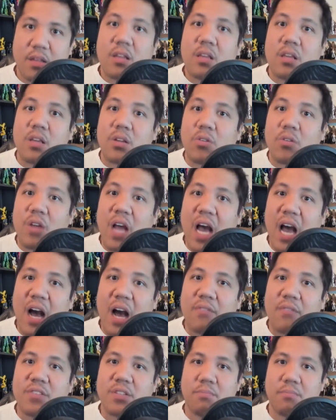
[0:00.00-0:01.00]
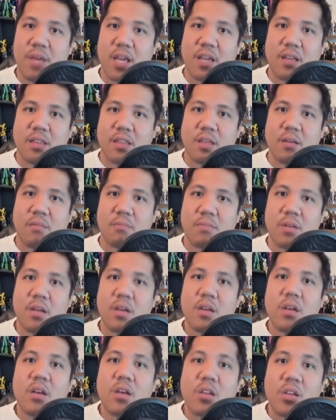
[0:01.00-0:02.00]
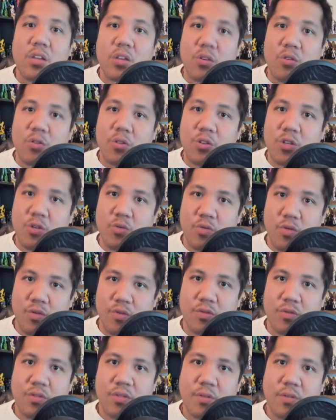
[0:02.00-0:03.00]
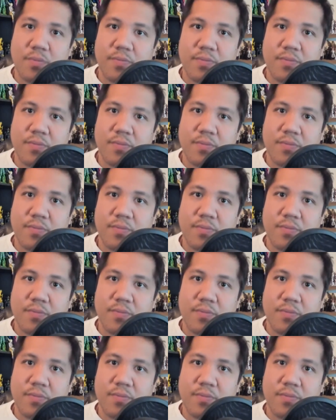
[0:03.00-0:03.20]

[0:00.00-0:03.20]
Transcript: You don't have to make them your truth.